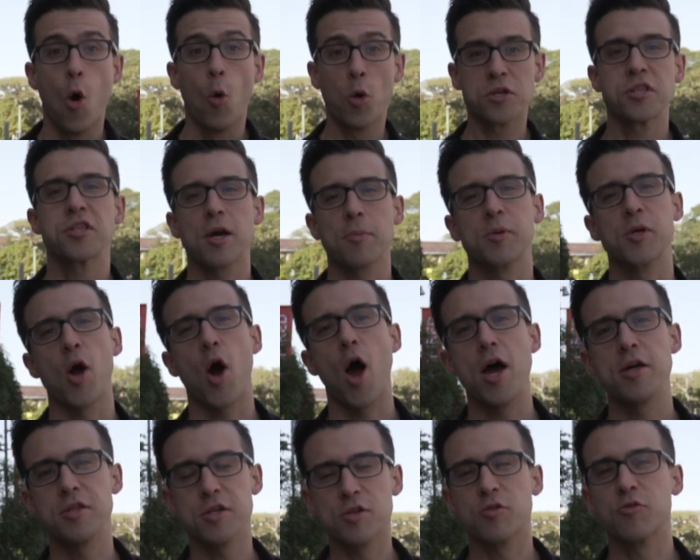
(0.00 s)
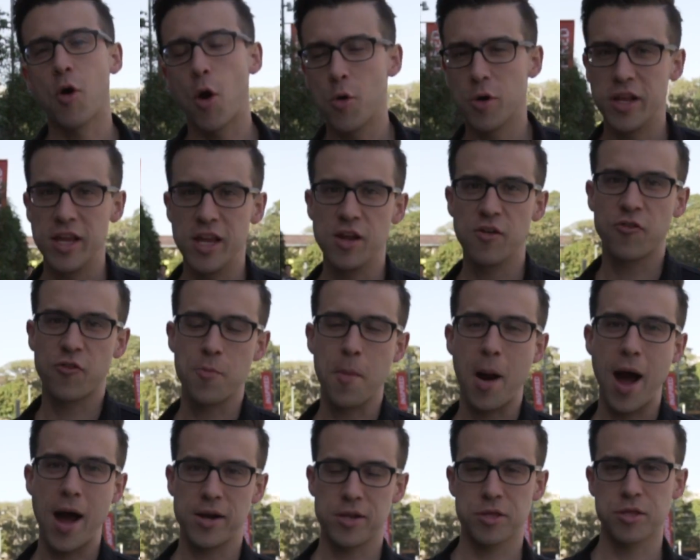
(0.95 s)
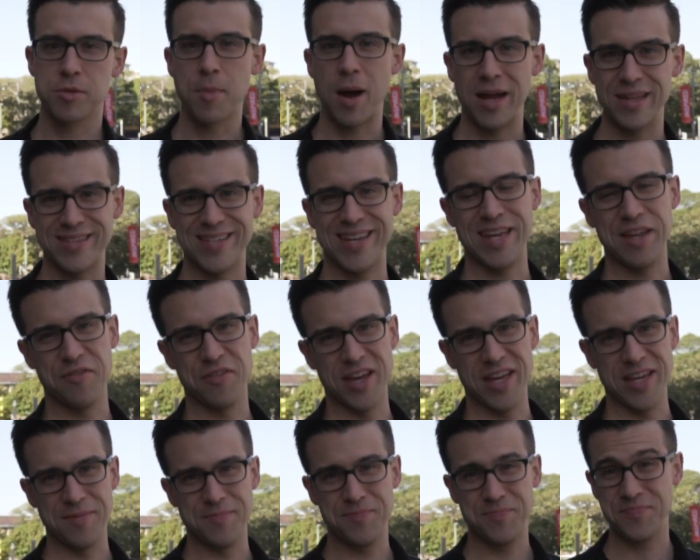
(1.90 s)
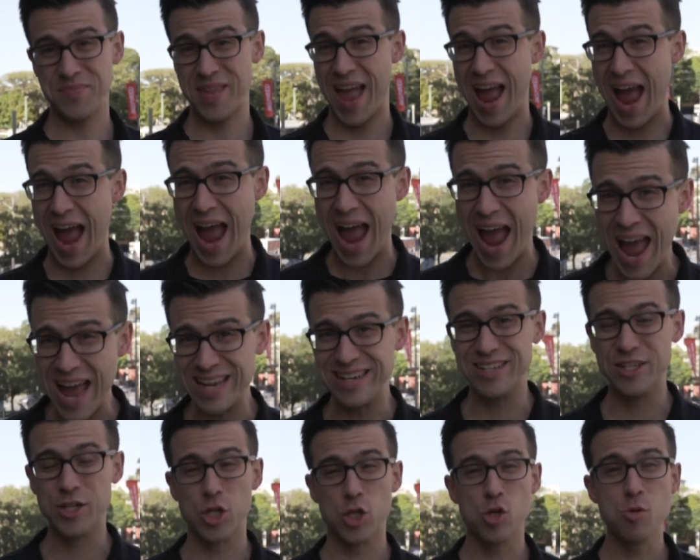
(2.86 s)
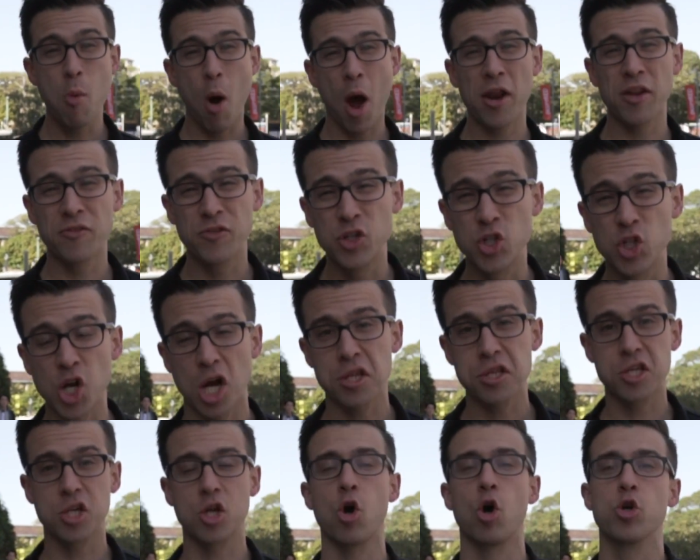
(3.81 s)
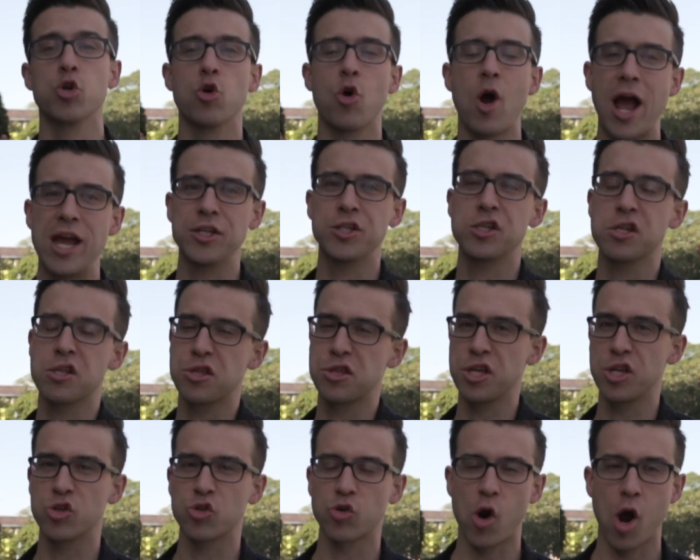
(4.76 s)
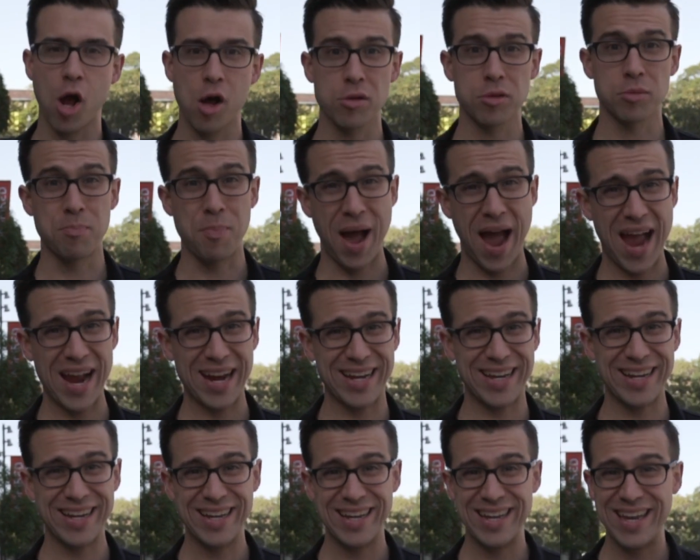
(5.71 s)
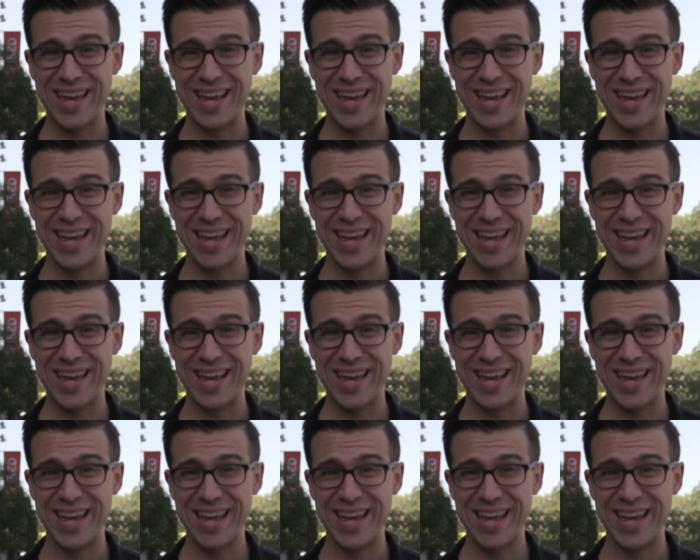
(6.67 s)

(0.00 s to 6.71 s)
What's up guys, it's Rowan here from ATAR Smart TV. And you might have just got your HSC Trials back